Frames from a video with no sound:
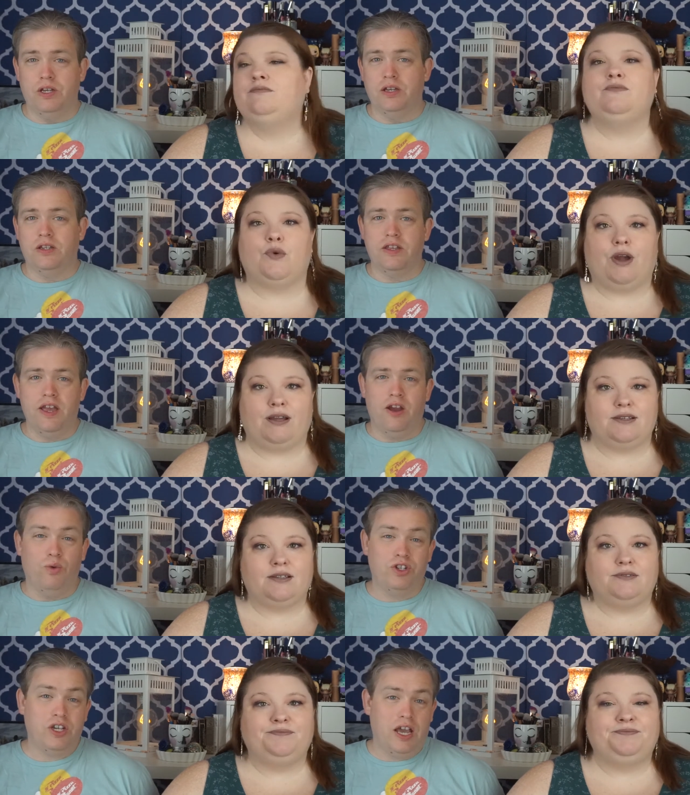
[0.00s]
Speaker 1: into right. the
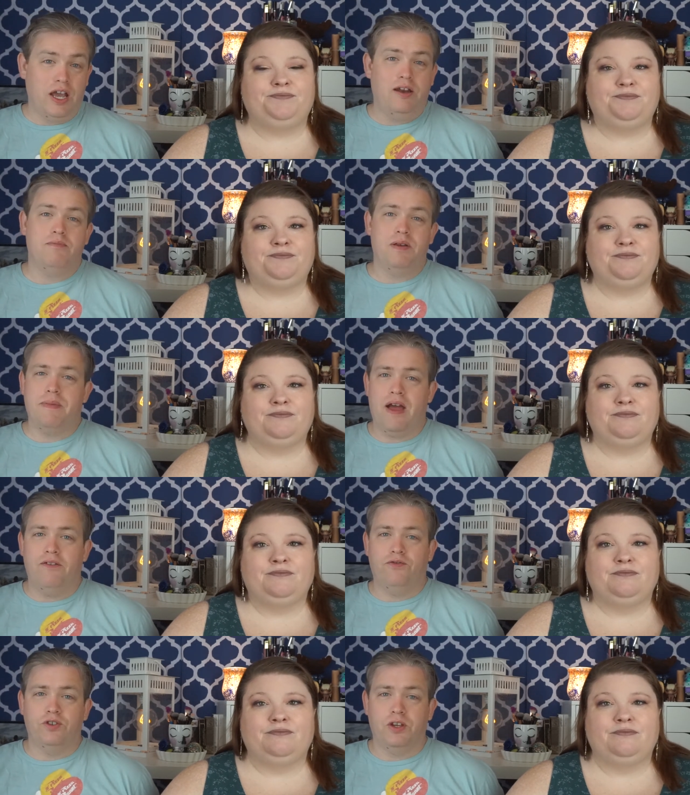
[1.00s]
air, which can be
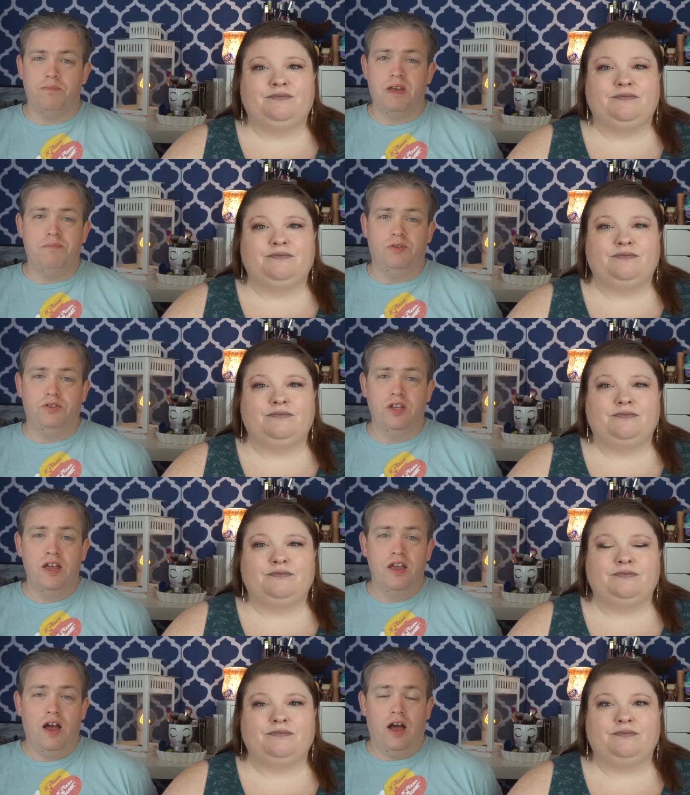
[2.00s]
bad for some people's
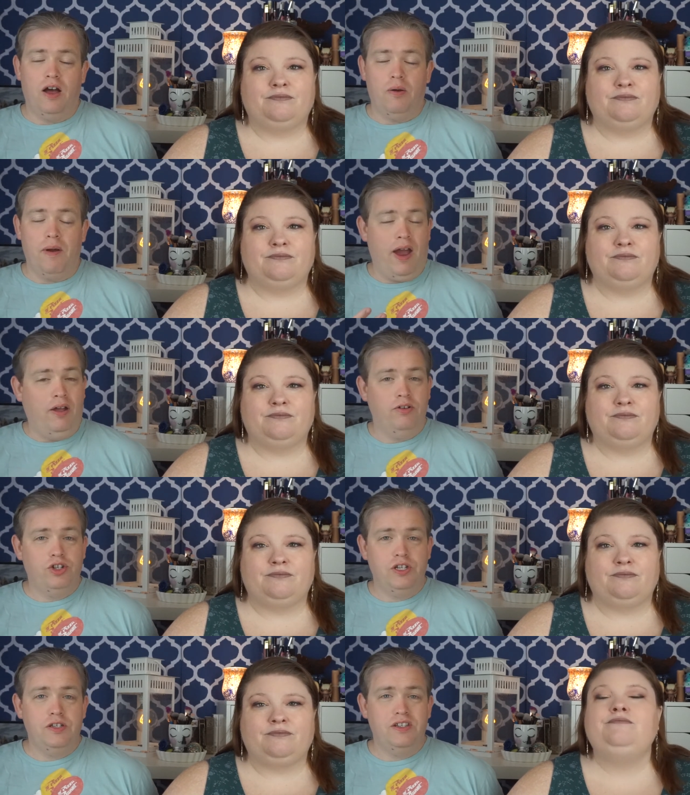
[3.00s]
um,
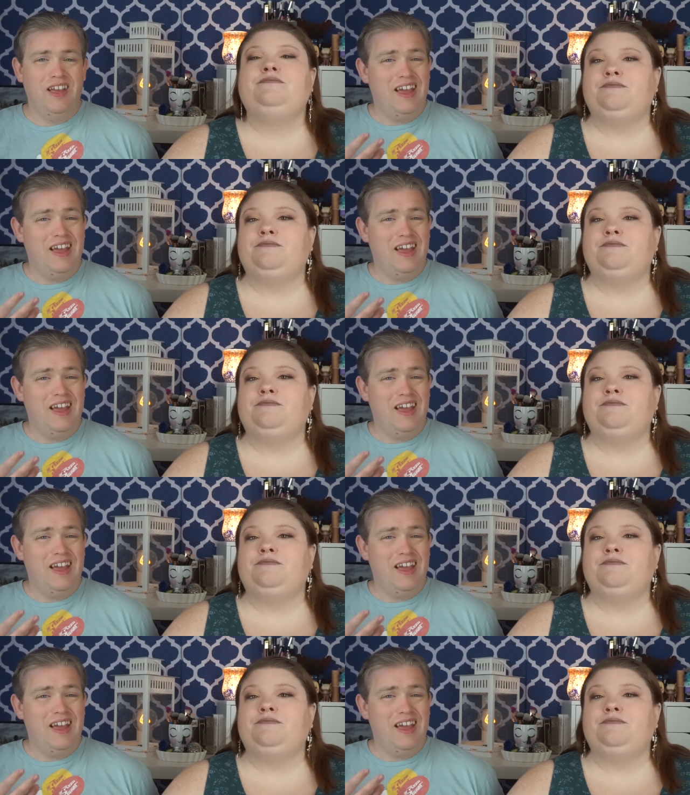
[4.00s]
allergies.